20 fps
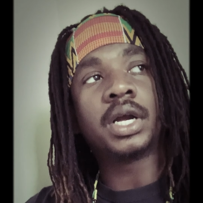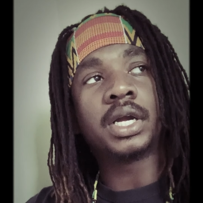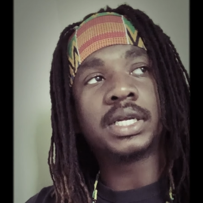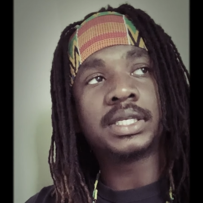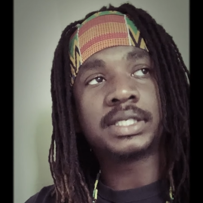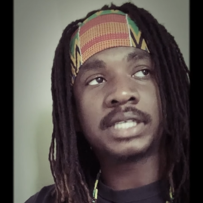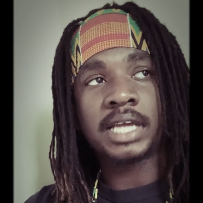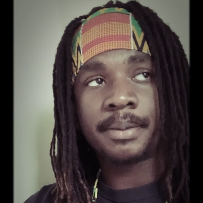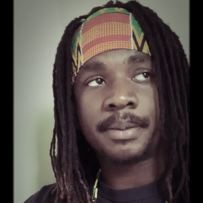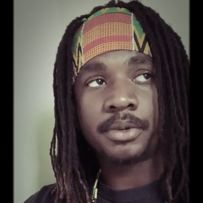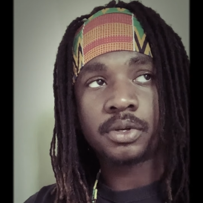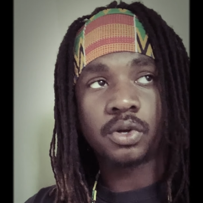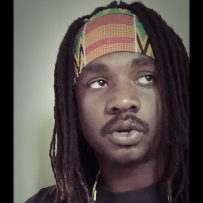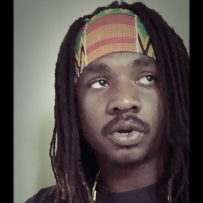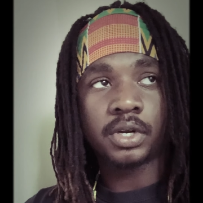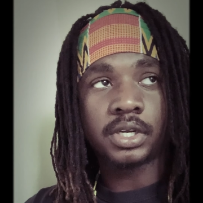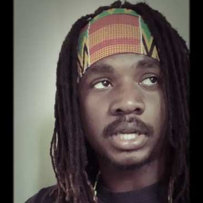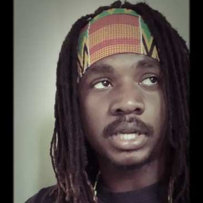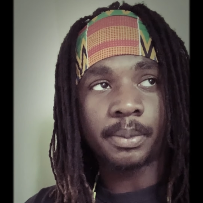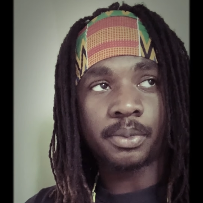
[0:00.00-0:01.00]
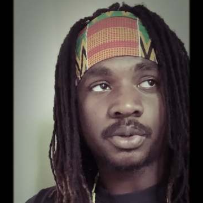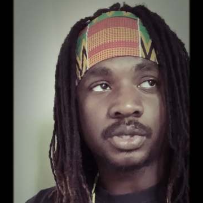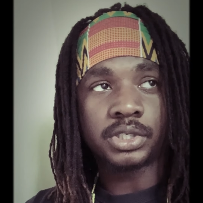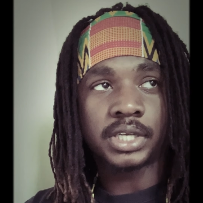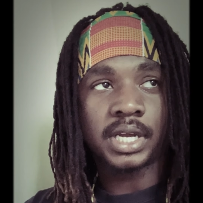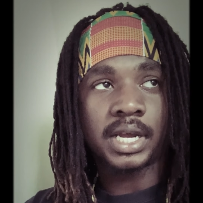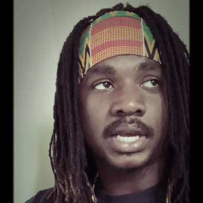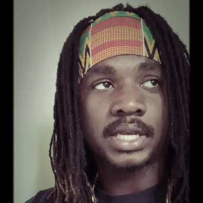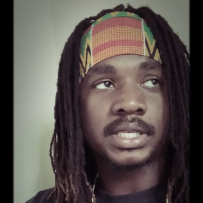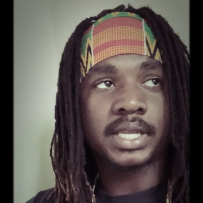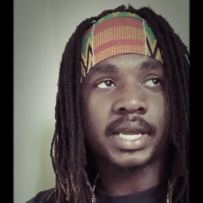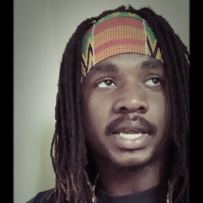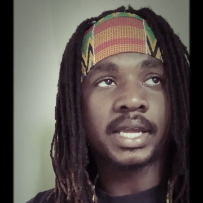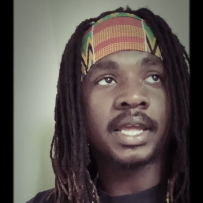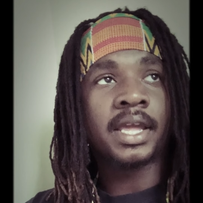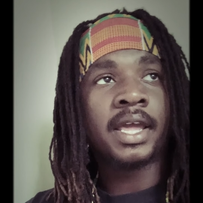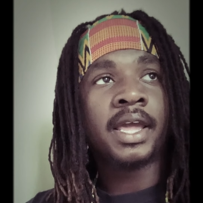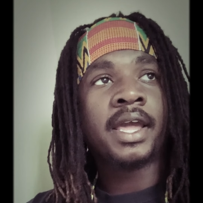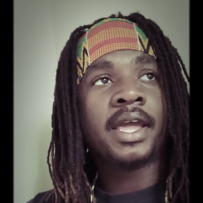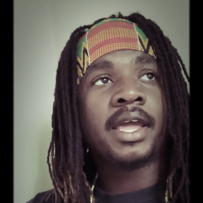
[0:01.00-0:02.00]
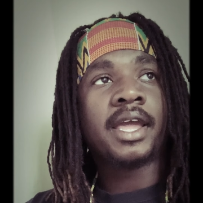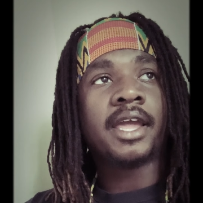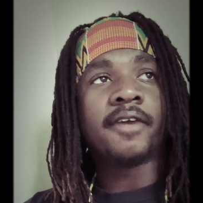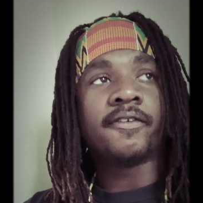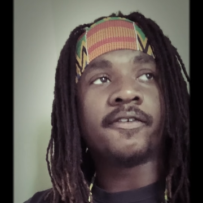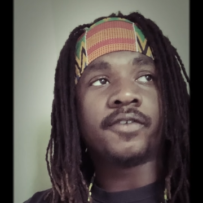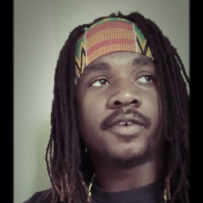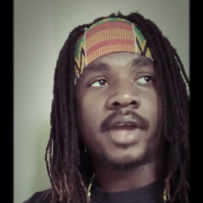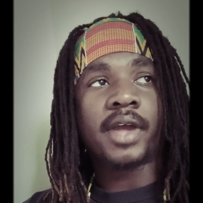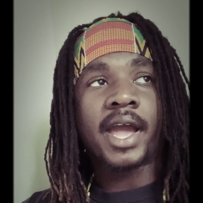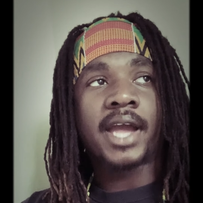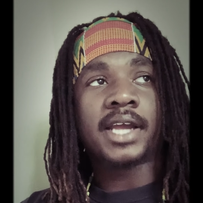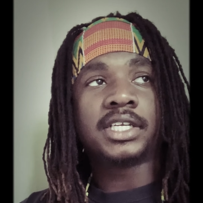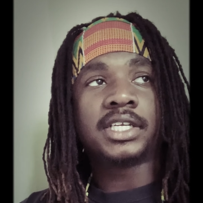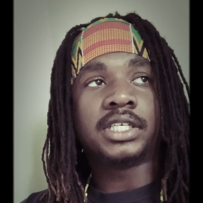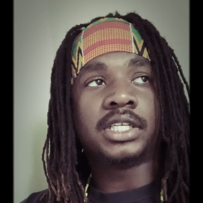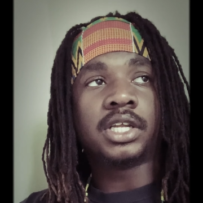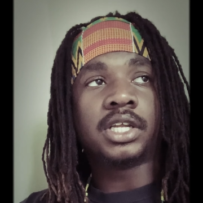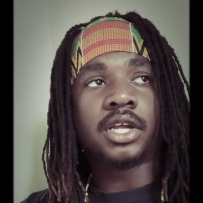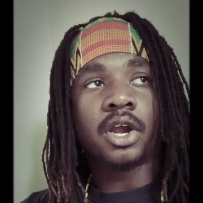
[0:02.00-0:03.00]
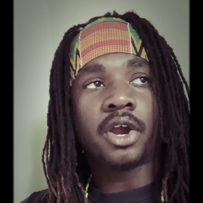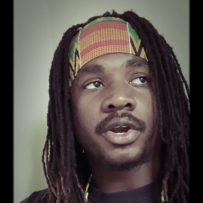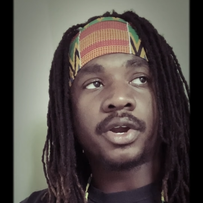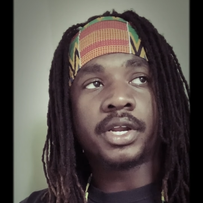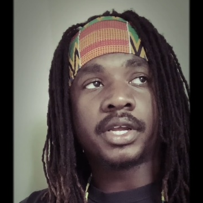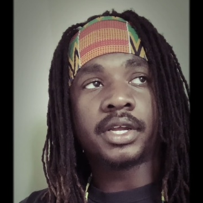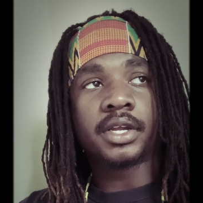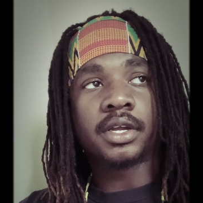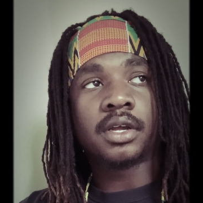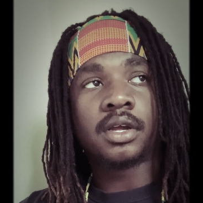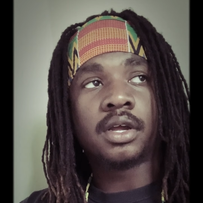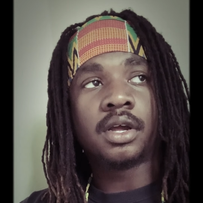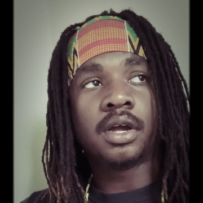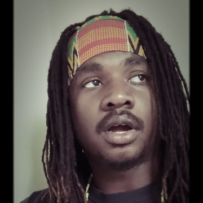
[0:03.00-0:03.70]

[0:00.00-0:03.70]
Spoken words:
good time to go to Yemoja is like if you're actually hurting,